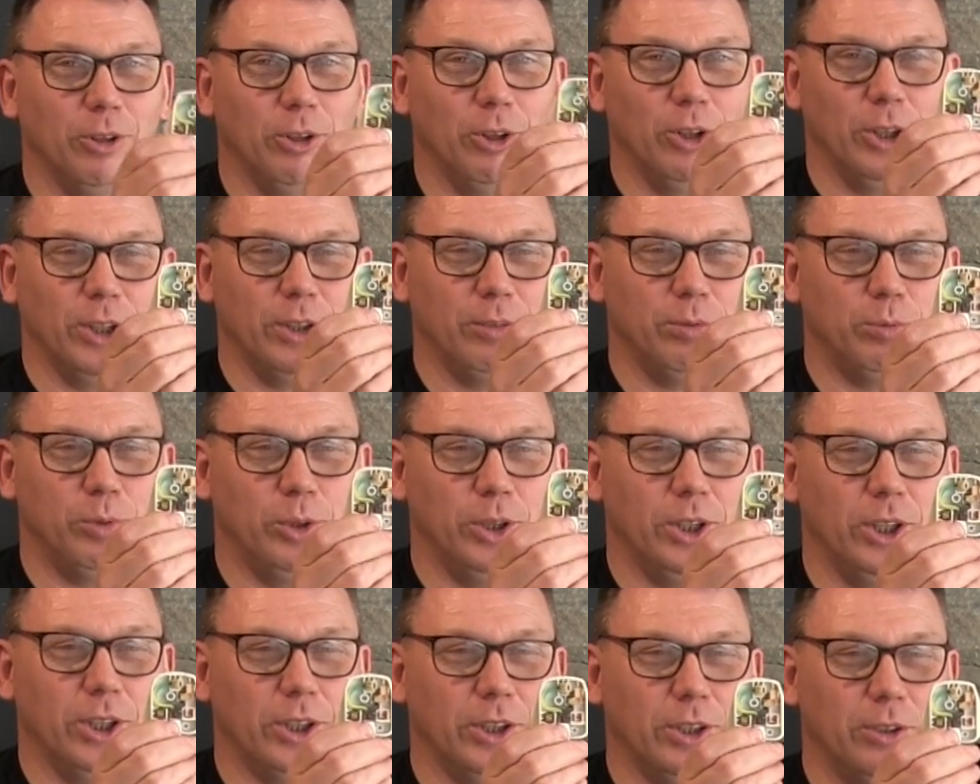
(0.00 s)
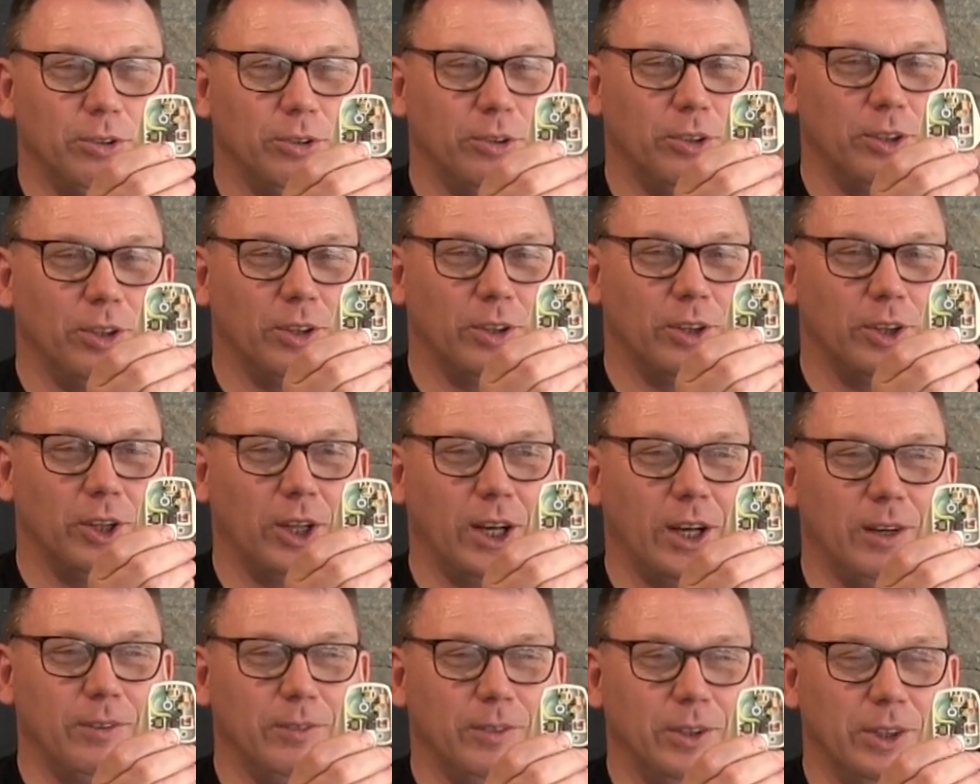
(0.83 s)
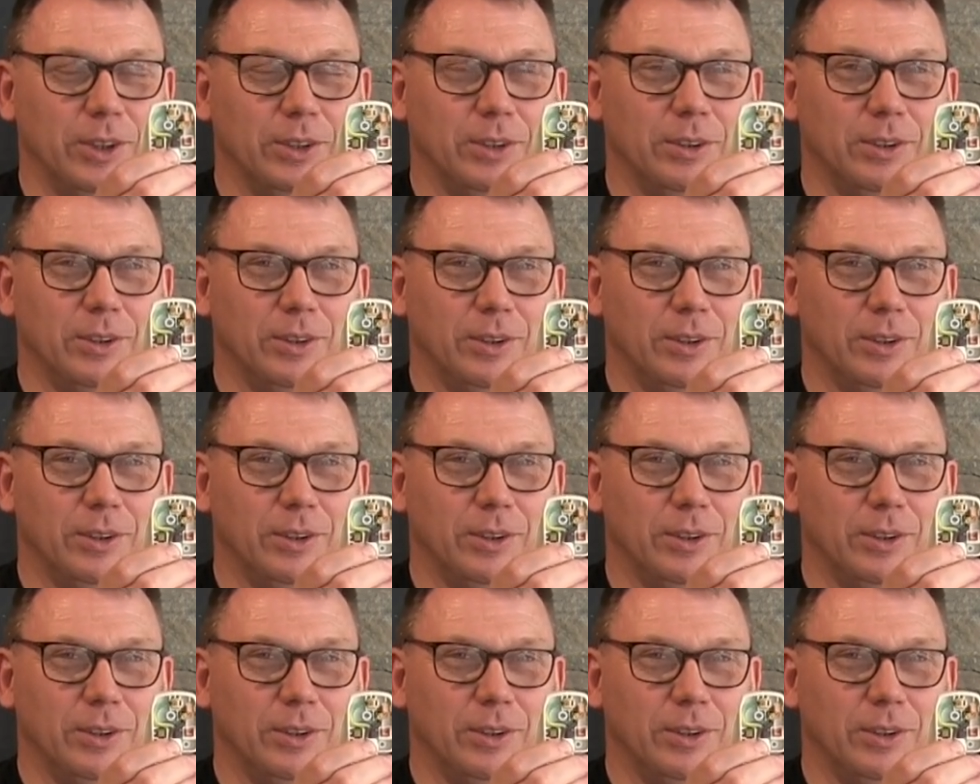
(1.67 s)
live wire goes to that one,